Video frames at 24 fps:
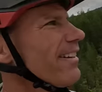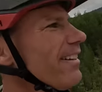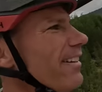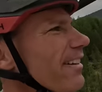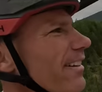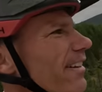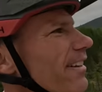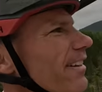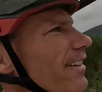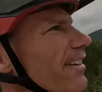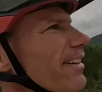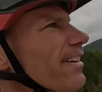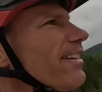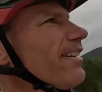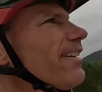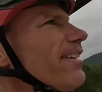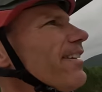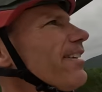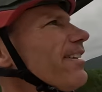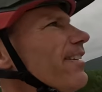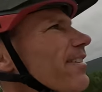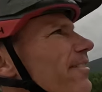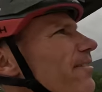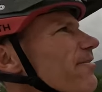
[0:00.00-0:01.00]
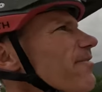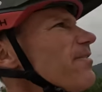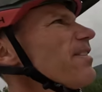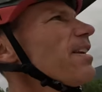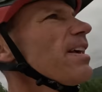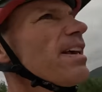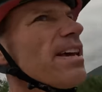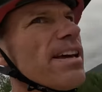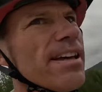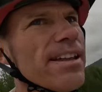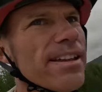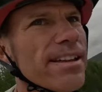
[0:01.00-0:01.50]
I
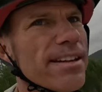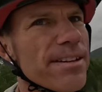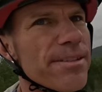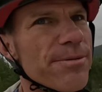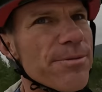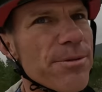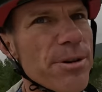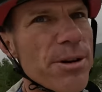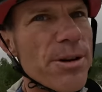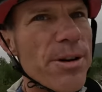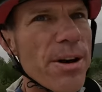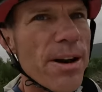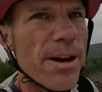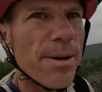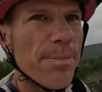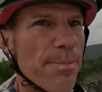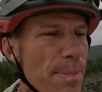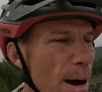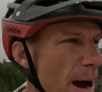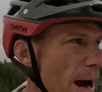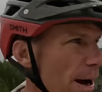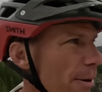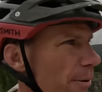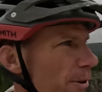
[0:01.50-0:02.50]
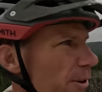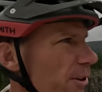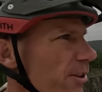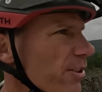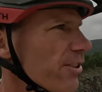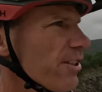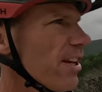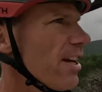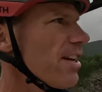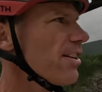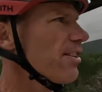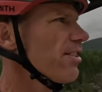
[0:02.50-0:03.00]
think we were at a power
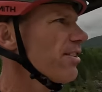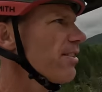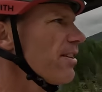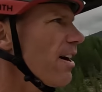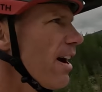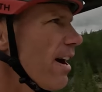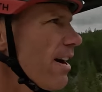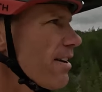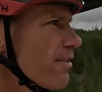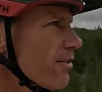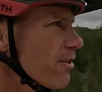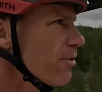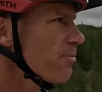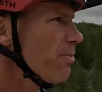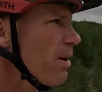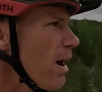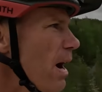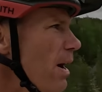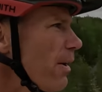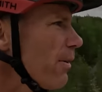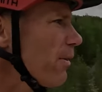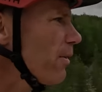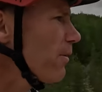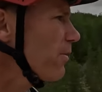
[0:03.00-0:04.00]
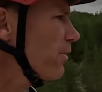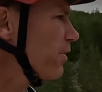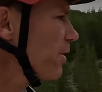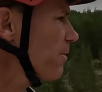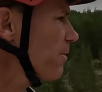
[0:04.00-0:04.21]
station, hydropower of